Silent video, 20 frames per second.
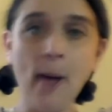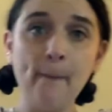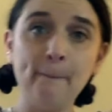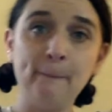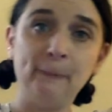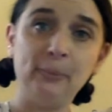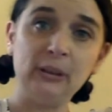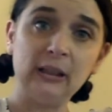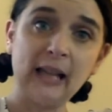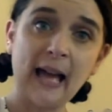
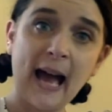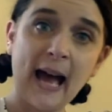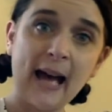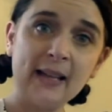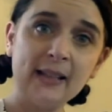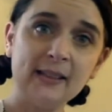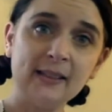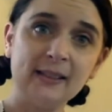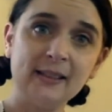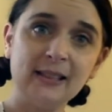
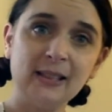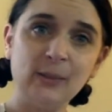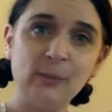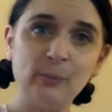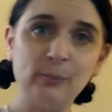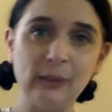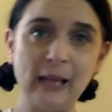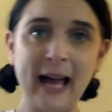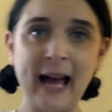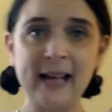blast,
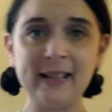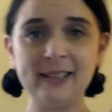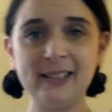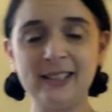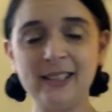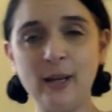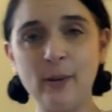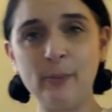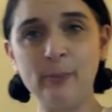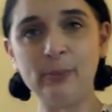
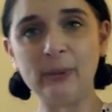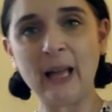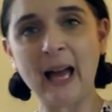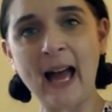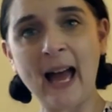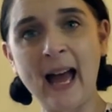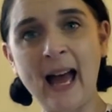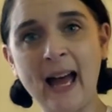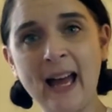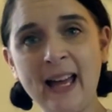blast,
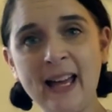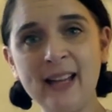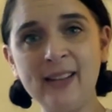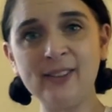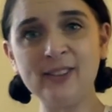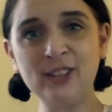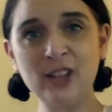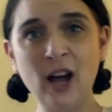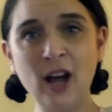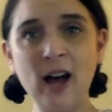
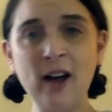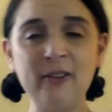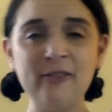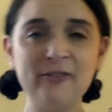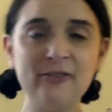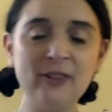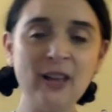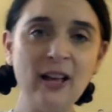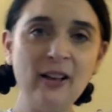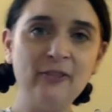blast off,
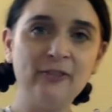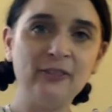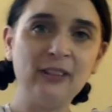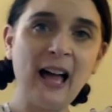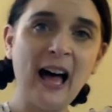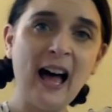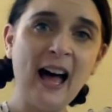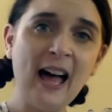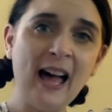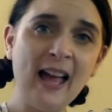
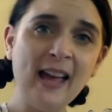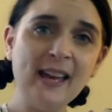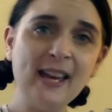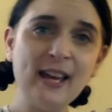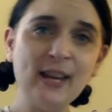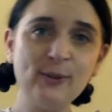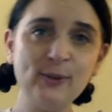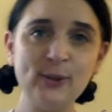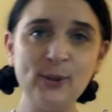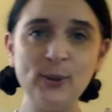
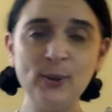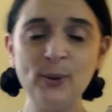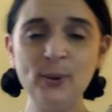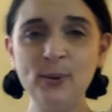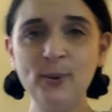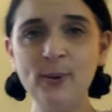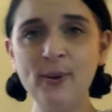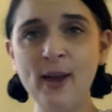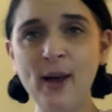flying to the